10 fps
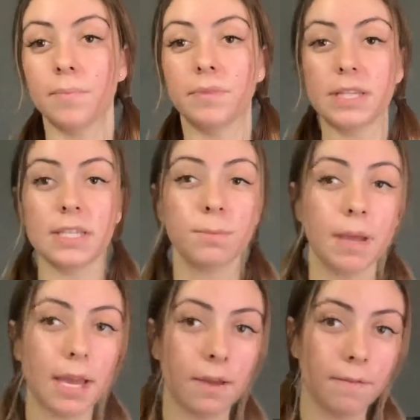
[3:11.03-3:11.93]
This is
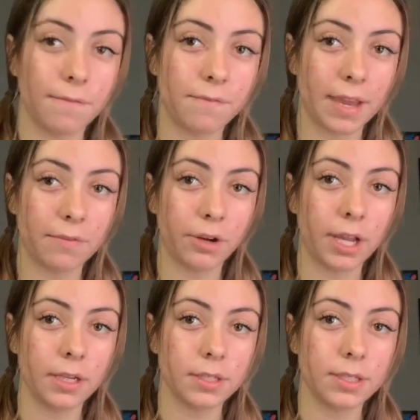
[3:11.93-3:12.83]
my
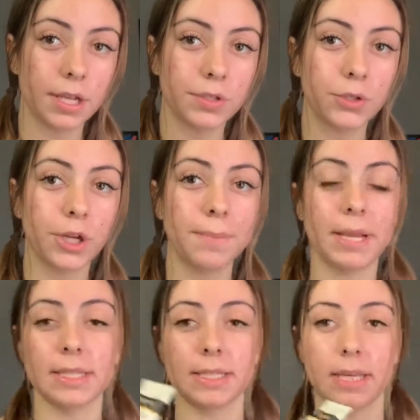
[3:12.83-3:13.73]
favorite sunscreen
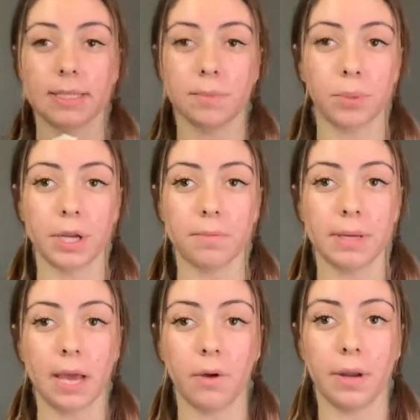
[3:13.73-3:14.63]
because it doesn't break
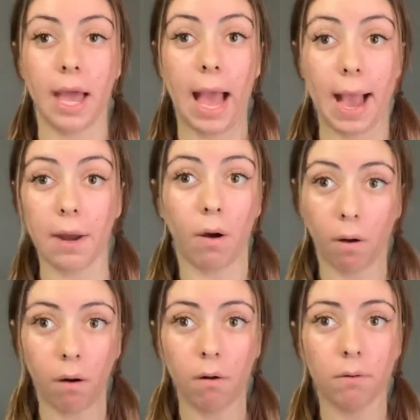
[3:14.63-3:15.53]
me out at
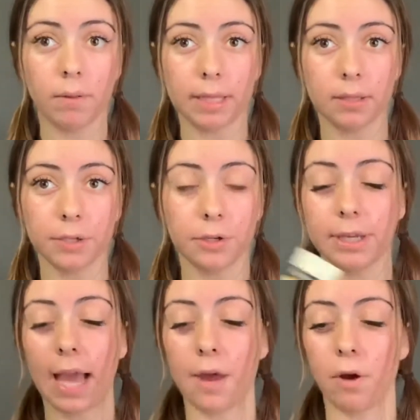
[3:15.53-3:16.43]
all, like
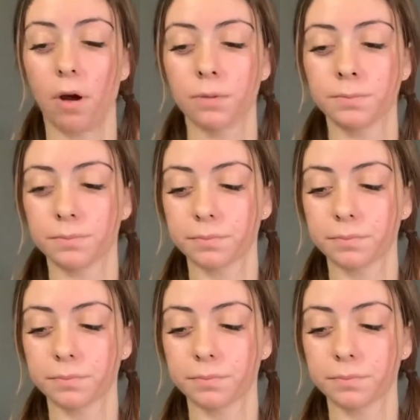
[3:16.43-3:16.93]
literally at all.